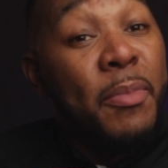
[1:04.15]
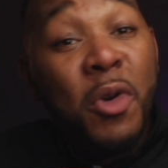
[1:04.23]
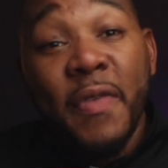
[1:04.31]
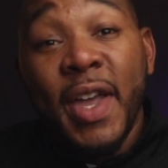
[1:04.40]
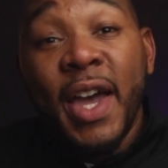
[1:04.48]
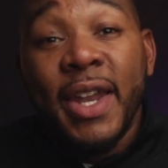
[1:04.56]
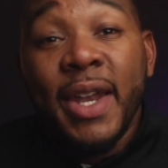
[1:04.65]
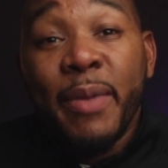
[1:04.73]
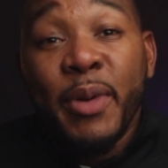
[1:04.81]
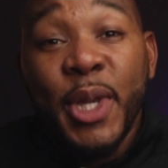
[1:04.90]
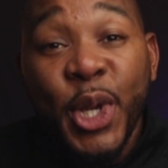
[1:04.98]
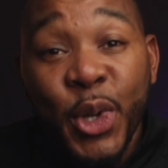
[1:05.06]
Moving on to
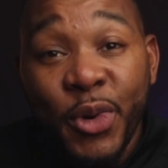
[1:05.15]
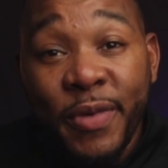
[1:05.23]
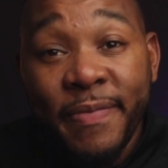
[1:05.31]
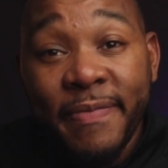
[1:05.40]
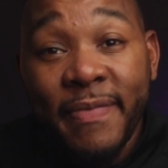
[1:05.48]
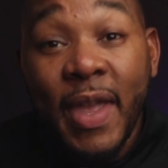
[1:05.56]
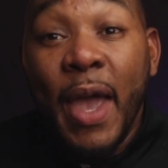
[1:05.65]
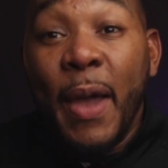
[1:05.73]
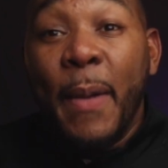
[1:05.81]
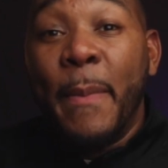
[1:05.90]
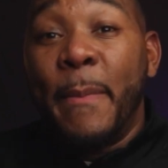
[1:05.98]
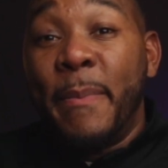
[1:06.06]
number 2.
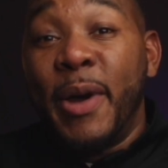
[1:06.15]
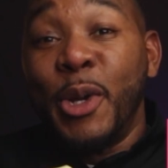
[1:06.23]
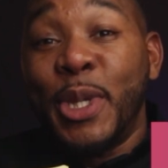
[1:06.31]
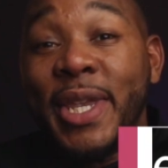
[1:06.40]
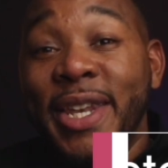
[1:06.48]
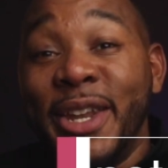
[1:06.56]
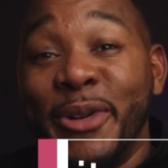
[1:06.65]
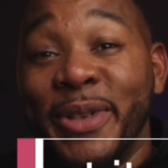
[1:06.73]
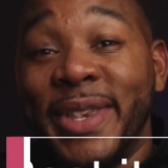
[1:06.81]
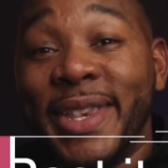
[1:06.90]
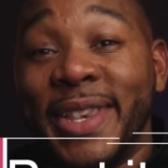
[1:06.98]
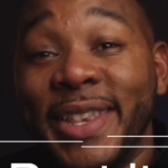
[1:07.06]
Post-it
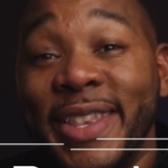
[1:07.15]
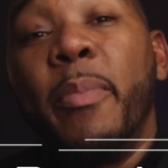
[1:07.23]
notes.